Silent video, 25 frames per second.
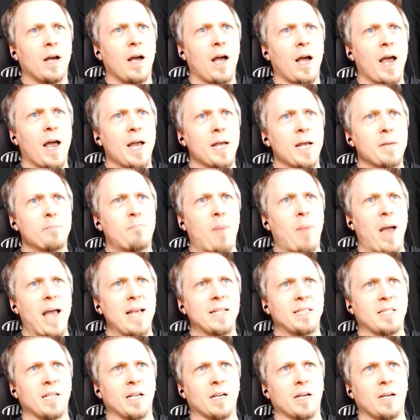a
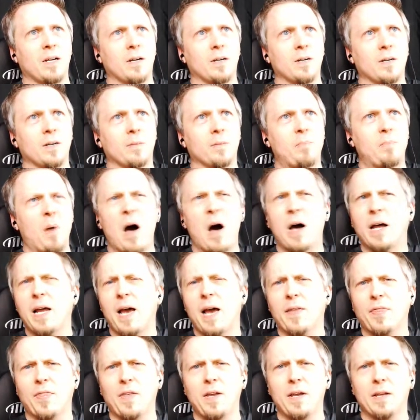basic bot,
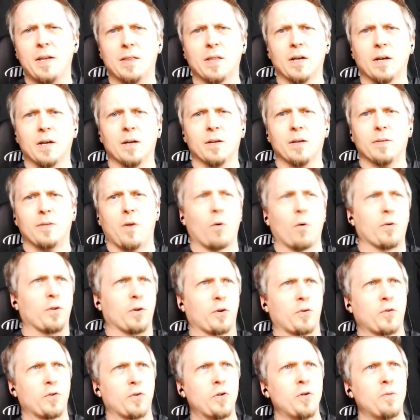I think, but or the
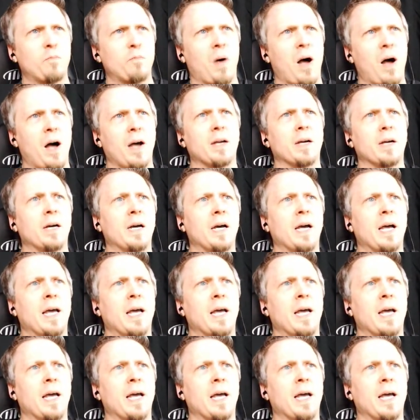crude bot.